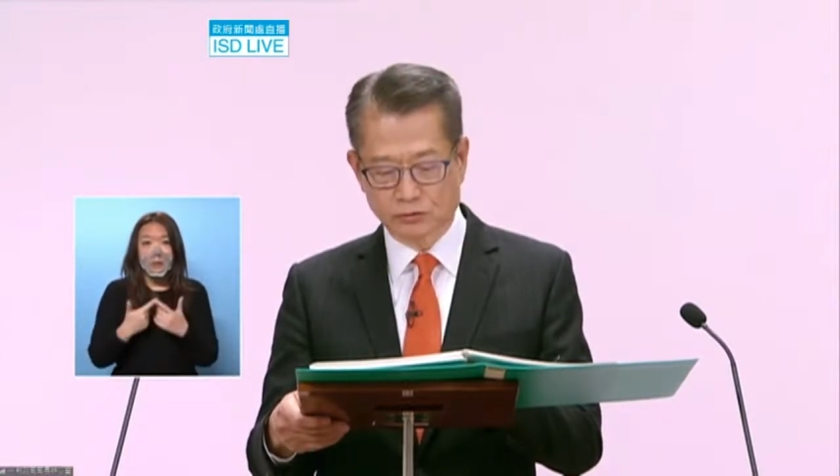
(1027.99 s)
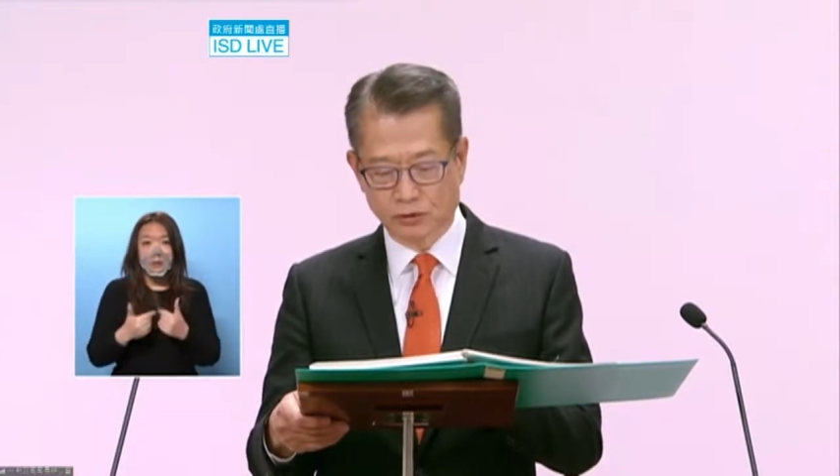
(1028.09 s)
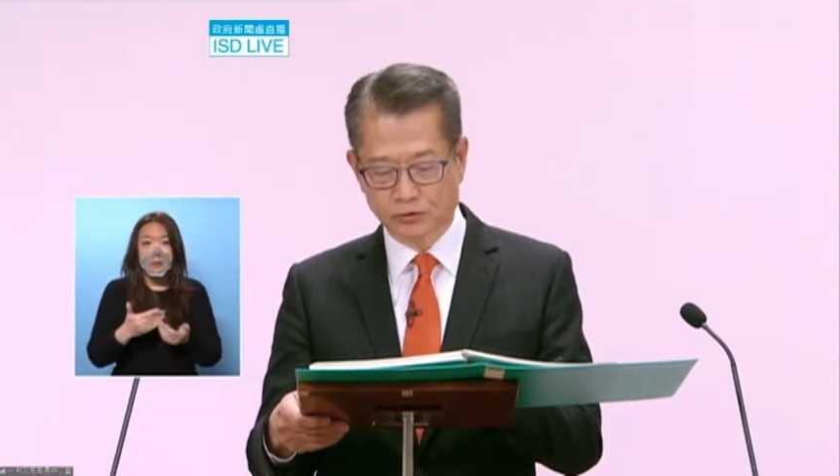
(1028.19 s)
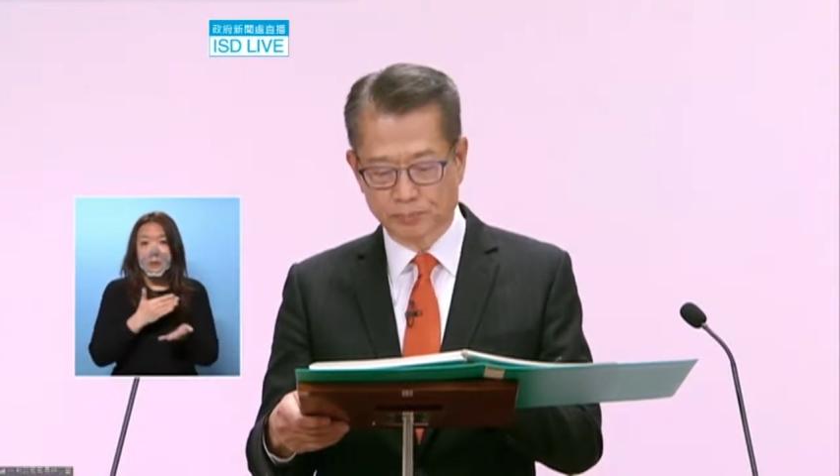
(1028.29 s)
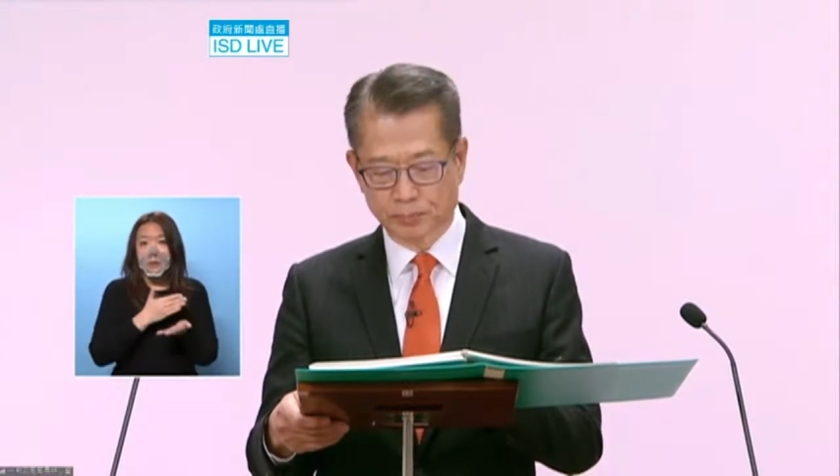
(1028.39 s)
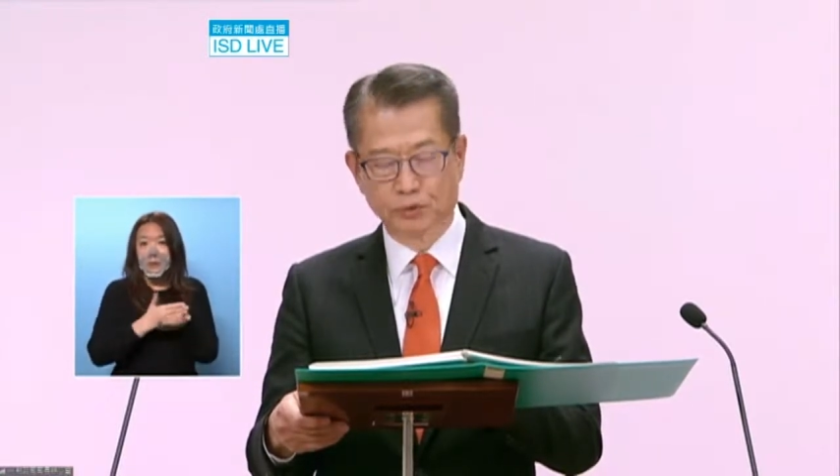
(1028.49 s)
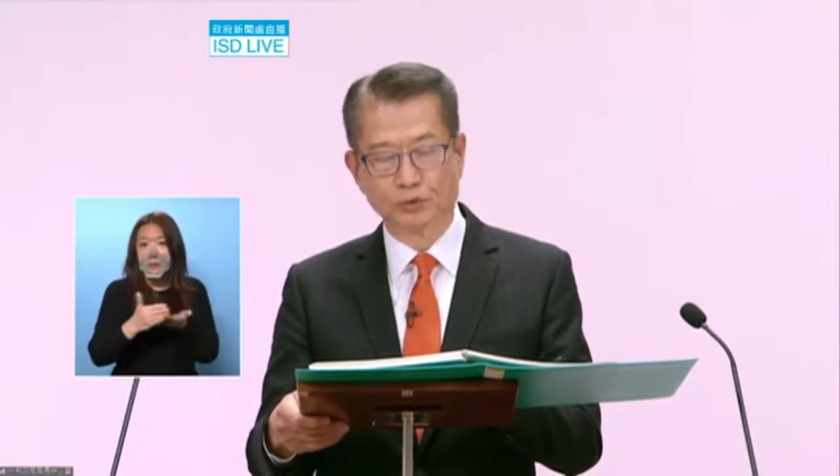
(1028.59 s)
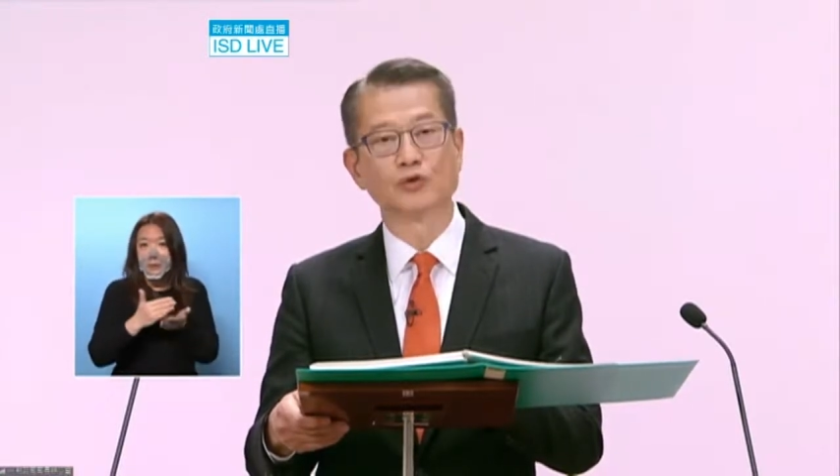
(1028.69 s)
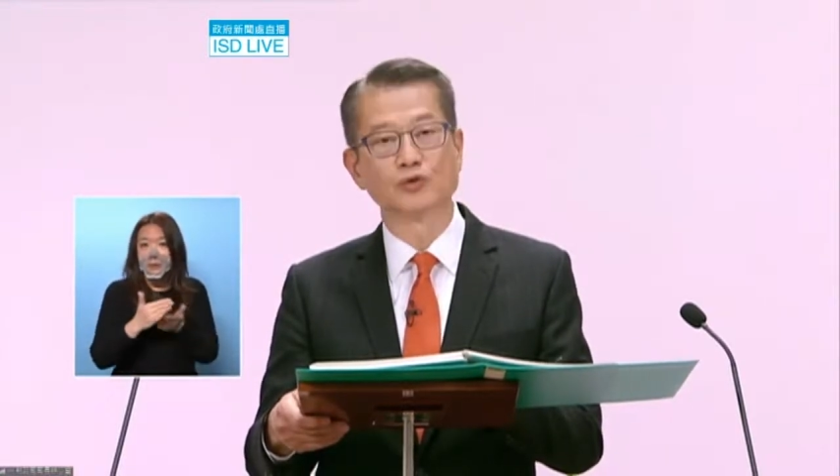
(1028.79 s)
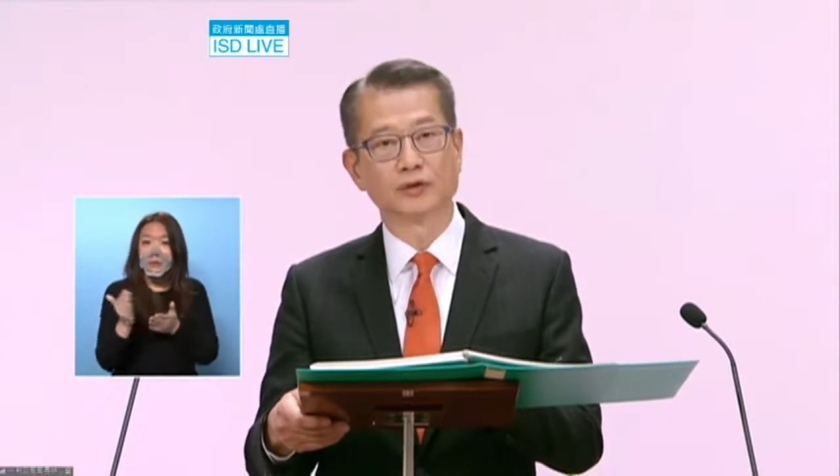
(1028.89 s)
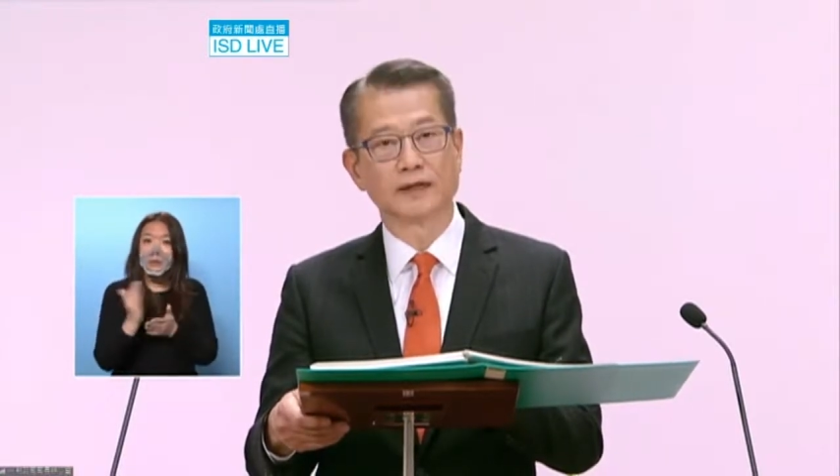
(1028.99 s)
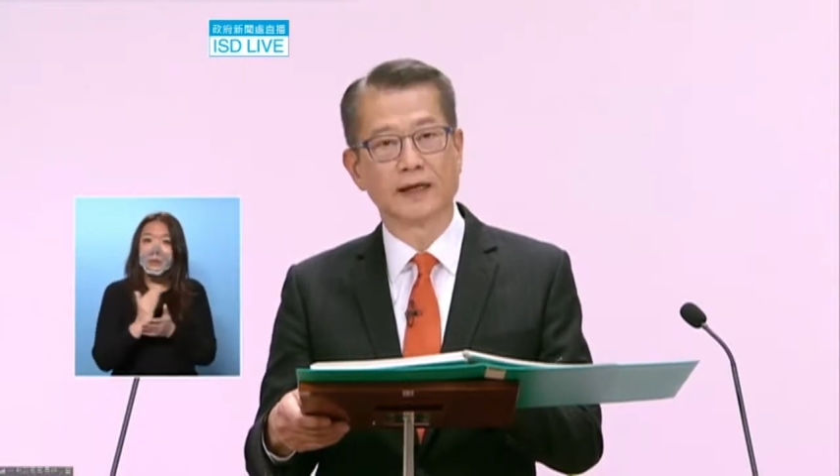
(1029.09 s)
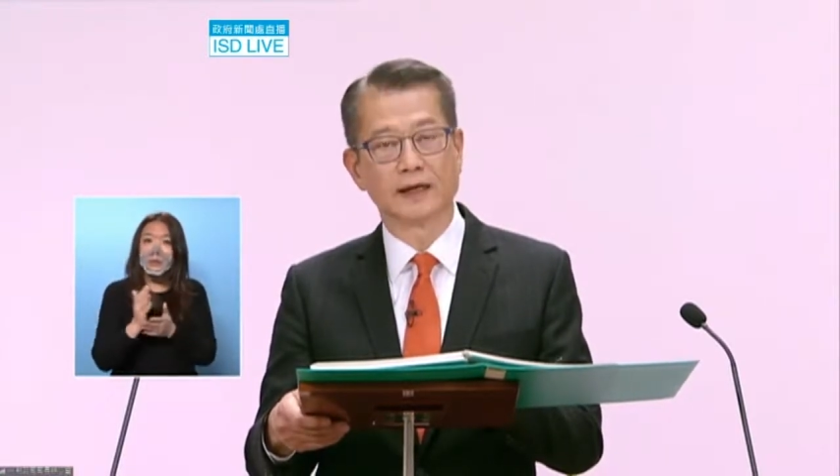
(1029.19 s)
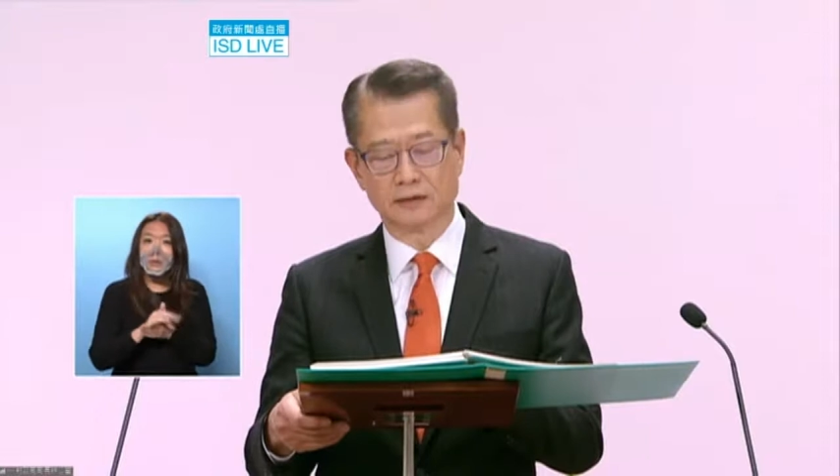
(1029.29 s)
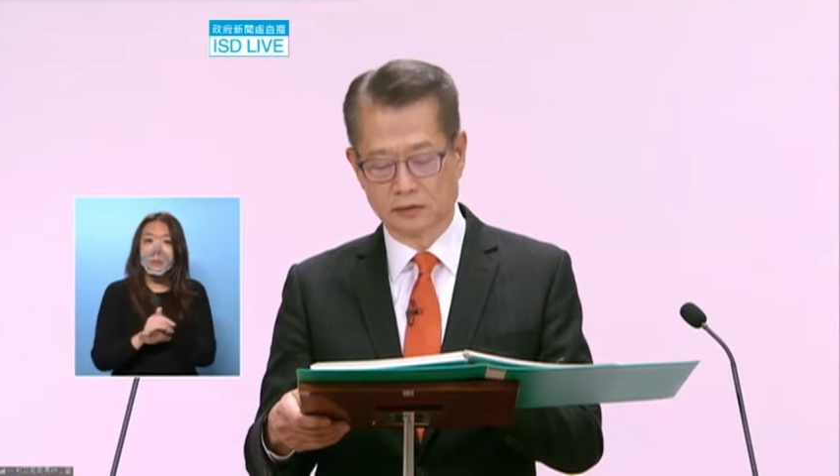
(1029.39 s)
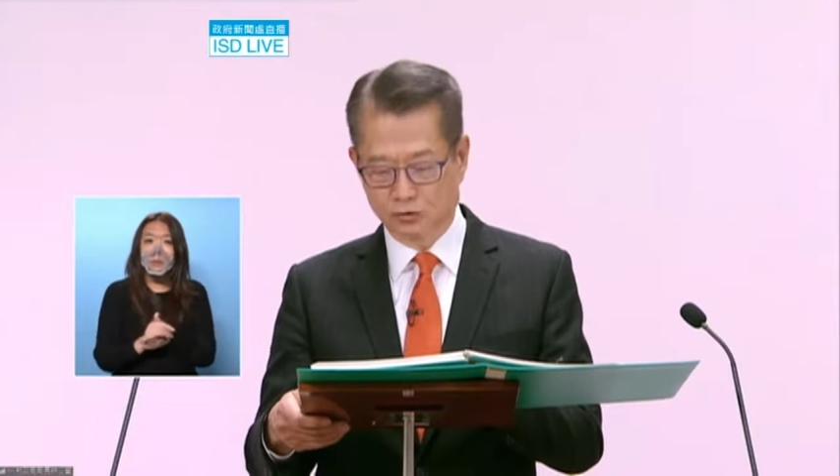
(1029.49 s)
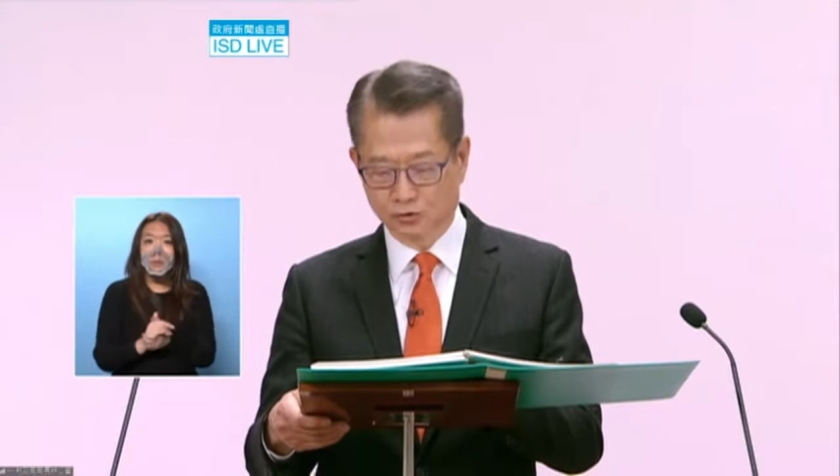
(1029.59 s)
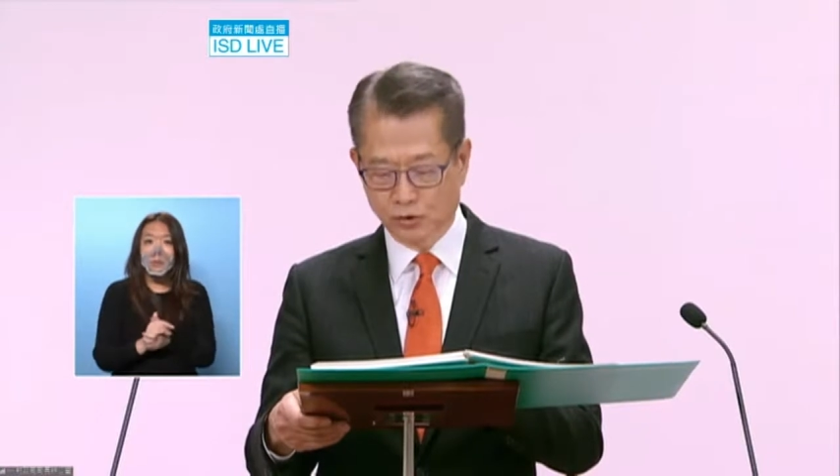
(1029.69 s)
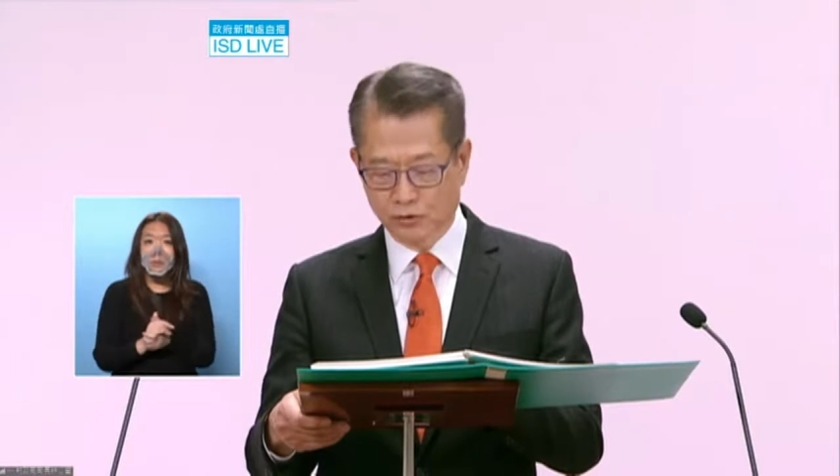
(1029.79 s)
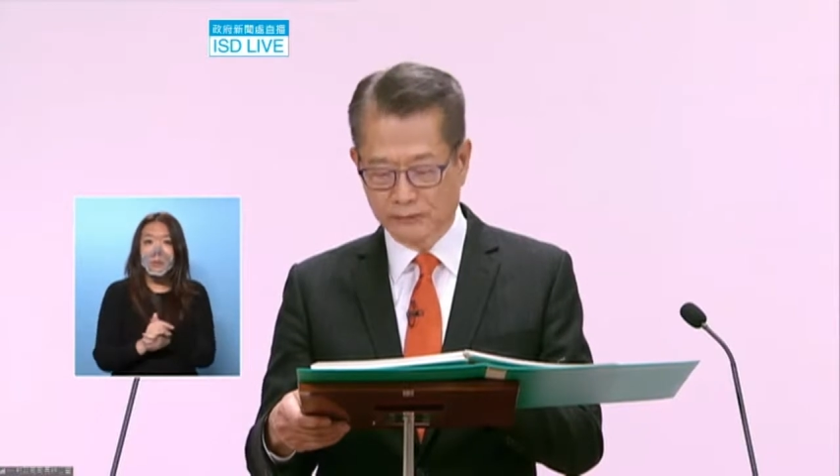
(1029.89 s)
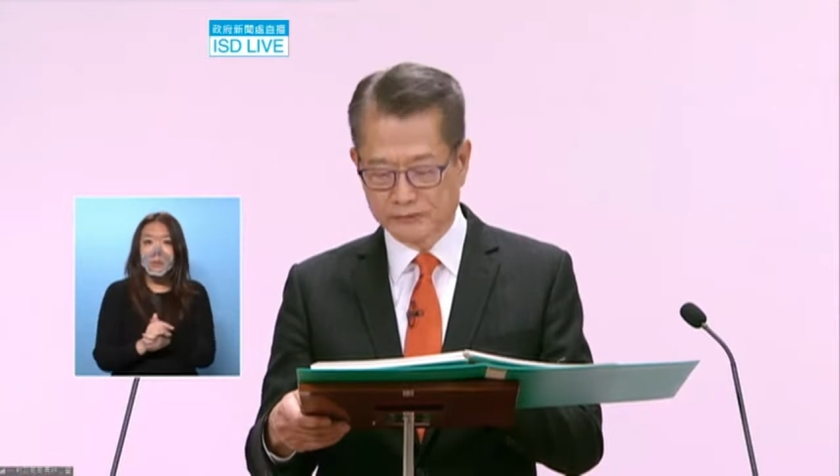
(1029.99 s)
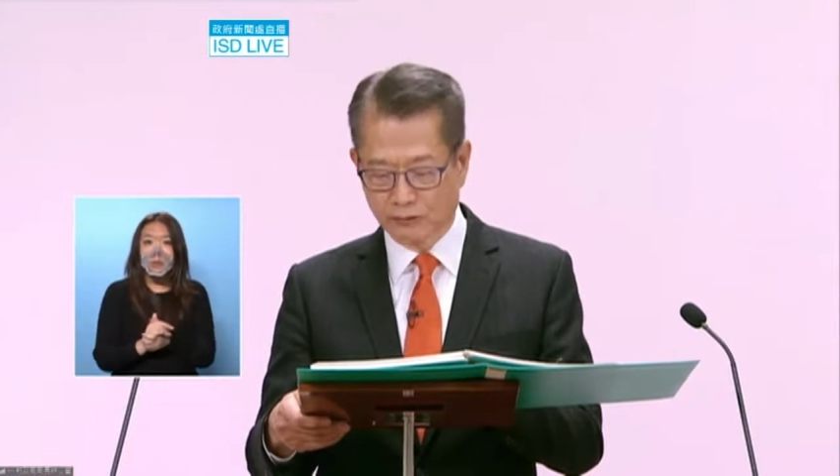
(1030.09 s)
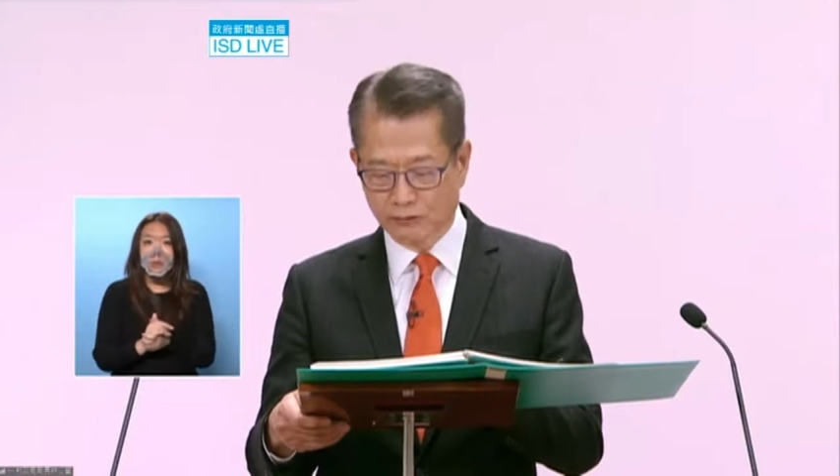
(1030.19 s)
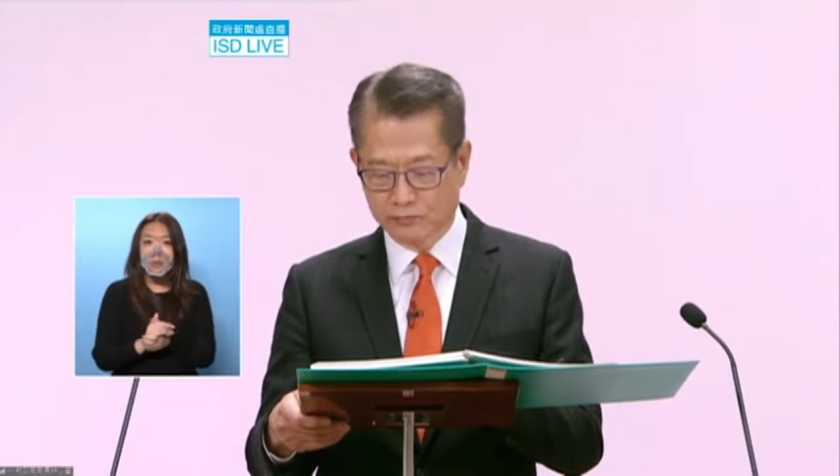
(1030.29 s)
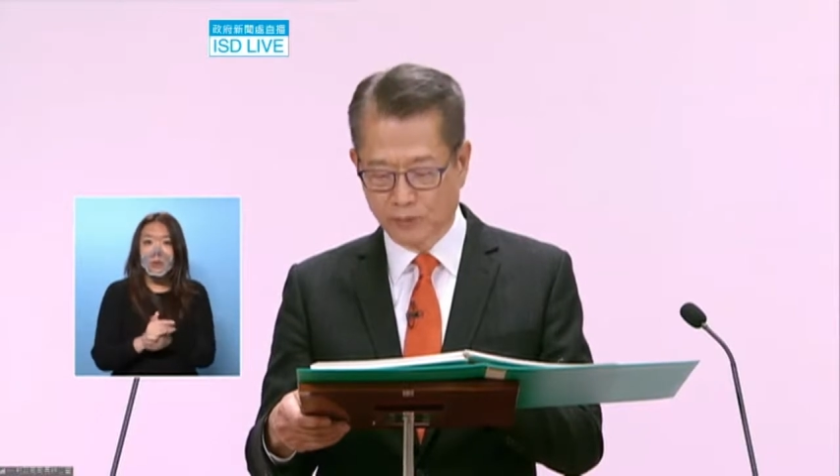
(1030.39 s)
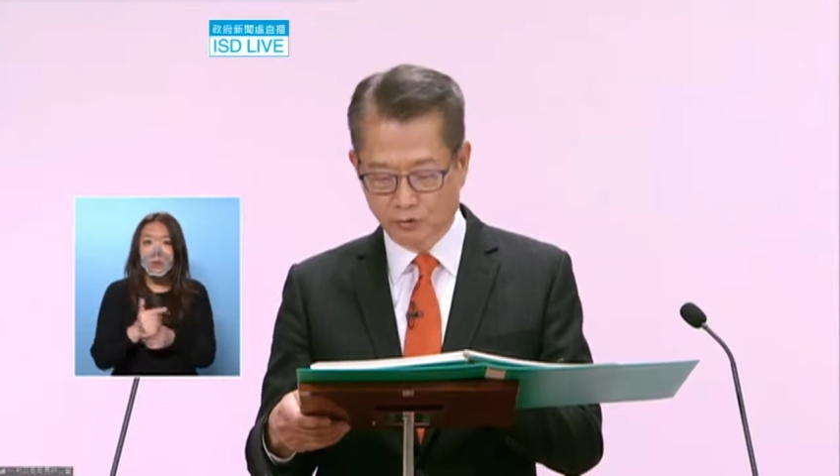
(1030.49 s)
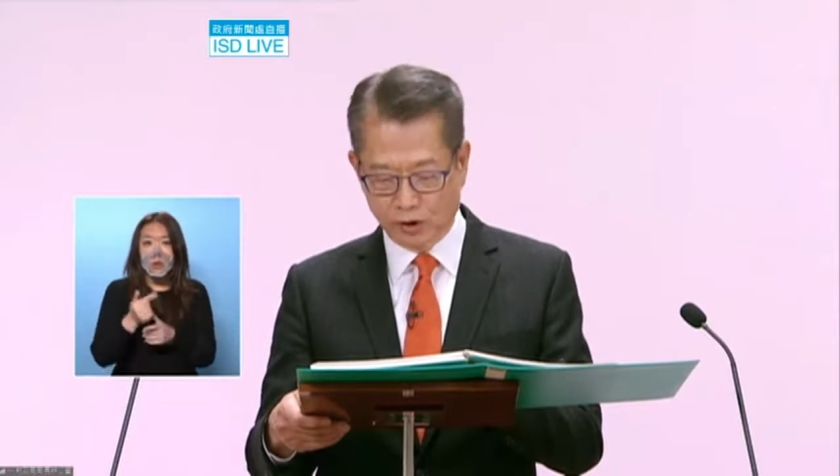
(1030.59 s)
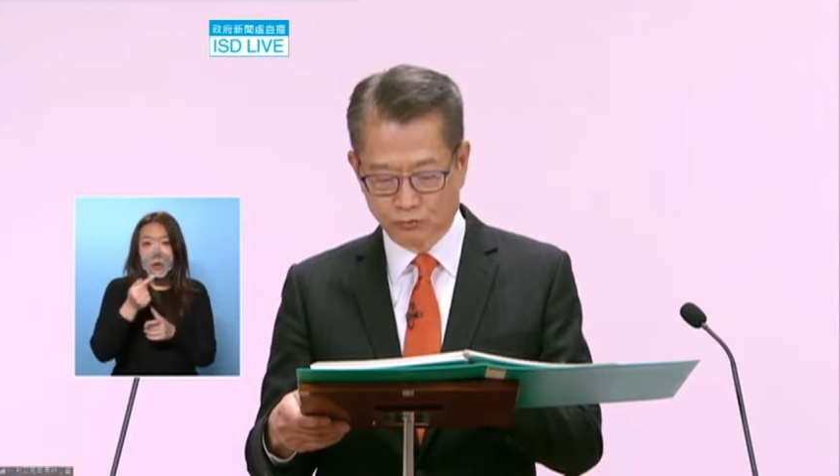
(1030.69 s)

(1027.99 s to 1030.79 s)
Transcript: recipients equal to 1/2 of a month